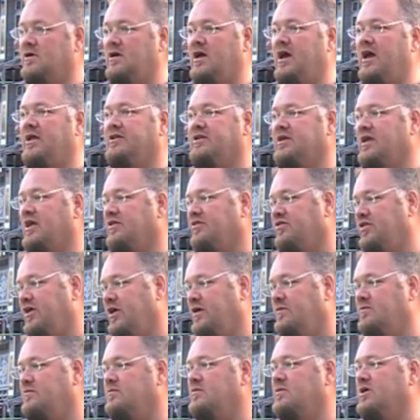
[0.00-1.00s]
and get
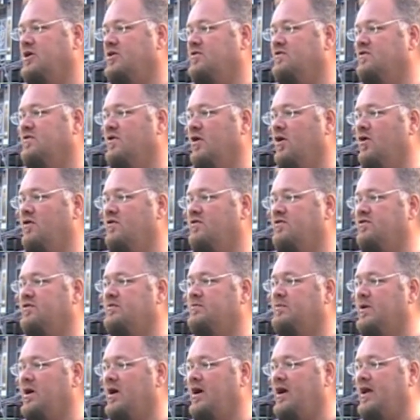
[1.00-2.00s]
them involved
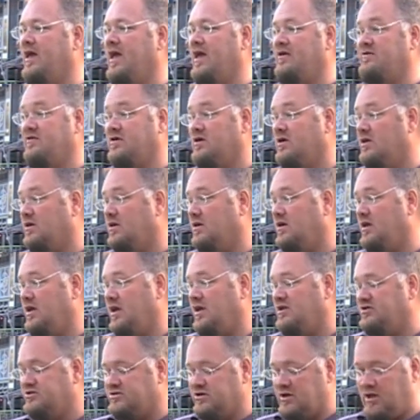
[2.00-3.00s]
by having an
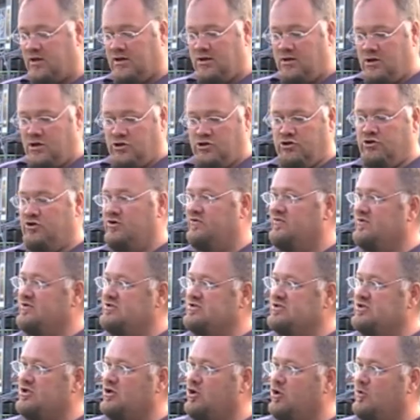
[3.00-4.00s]

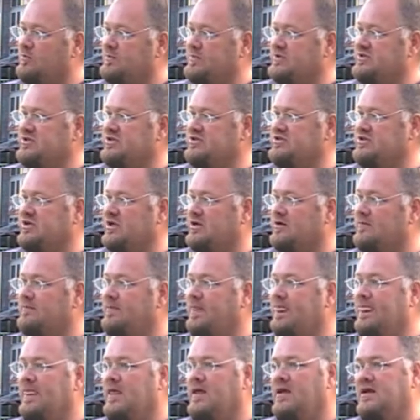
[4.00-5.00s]
inter-university competition.
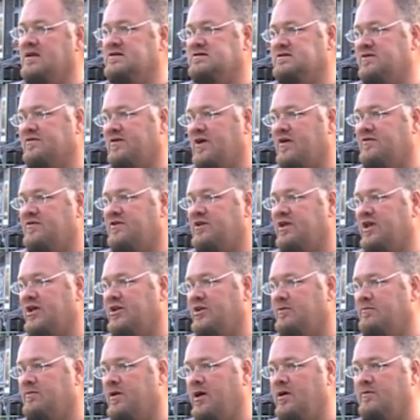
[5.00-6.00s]
In South Africa at
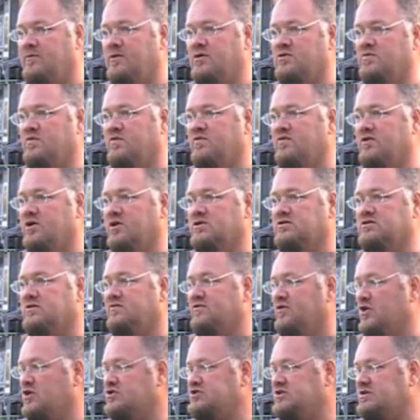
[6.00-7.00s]
the moment we've got the
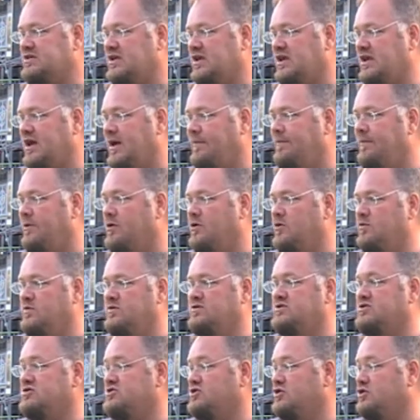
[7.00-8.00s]
Varsity Cup,
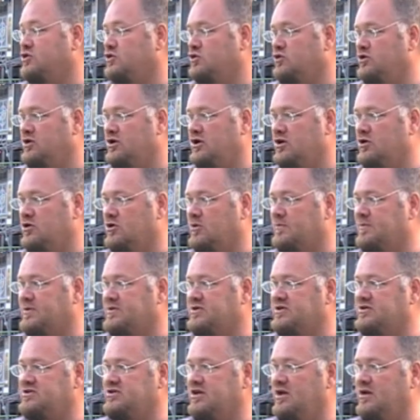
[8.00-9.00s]
which is a union
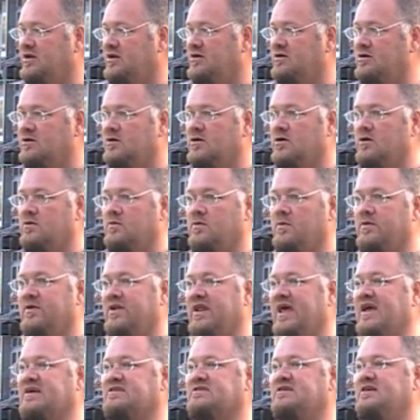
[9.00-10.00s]
competition. We would
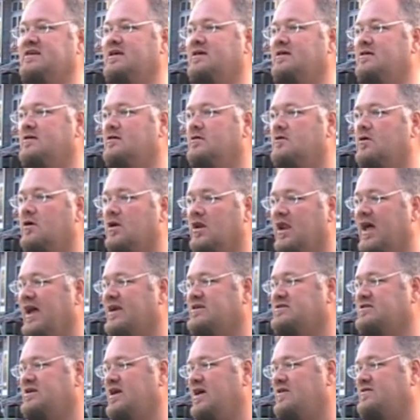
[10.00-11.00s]
actually
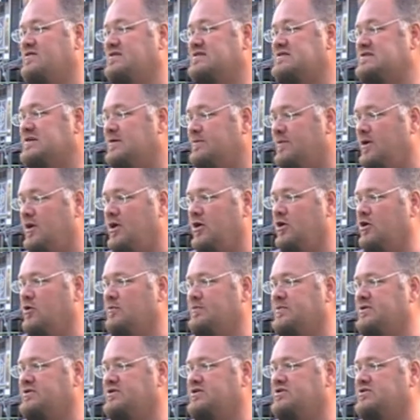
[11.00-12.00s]
like to have a similar
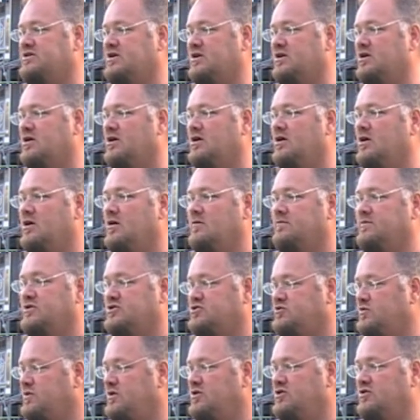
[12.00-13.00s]
competition
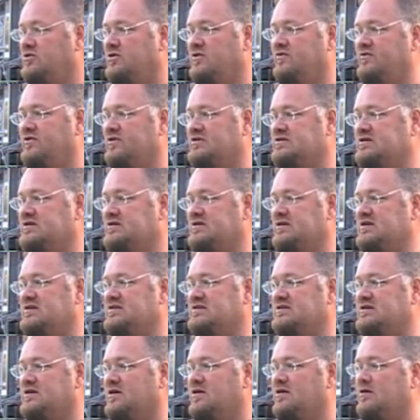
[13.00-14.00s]
between
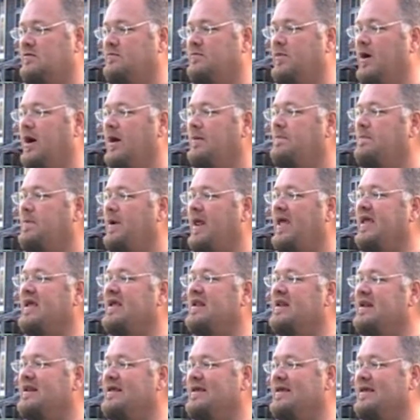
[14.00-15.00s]
universities by playing
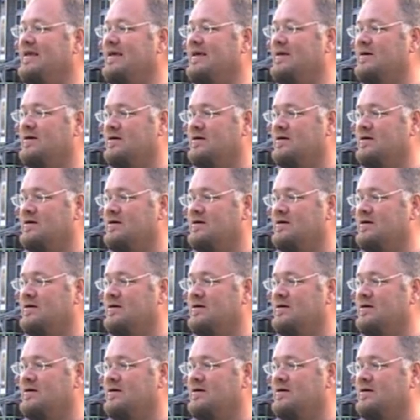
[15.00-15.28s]
league